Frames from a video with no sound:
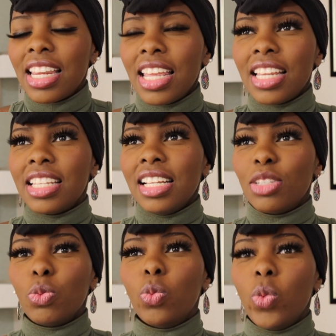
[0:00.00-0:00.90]

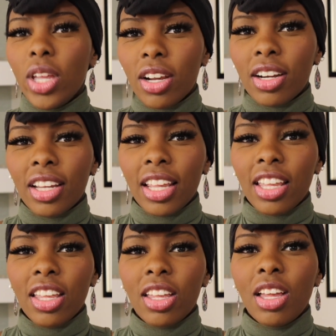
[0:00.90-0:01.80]
It's weird. Like,
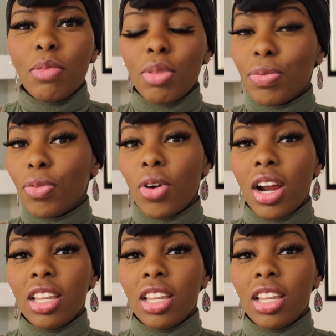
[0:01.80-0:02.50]
before